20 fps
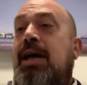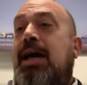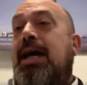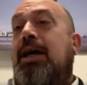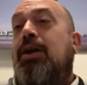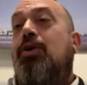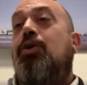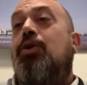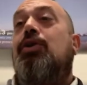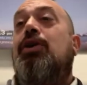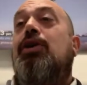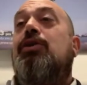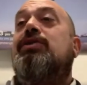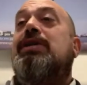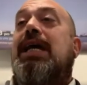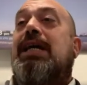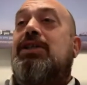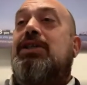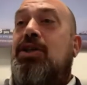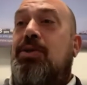and who knows,
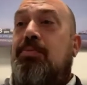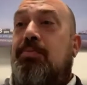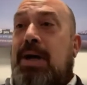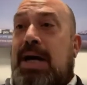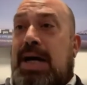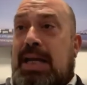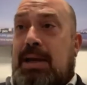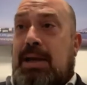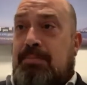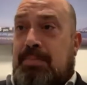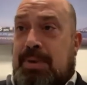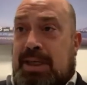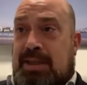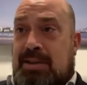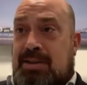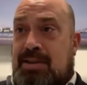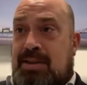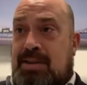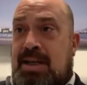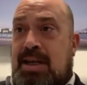they actually buy a
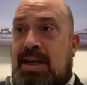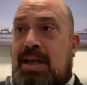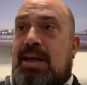piece,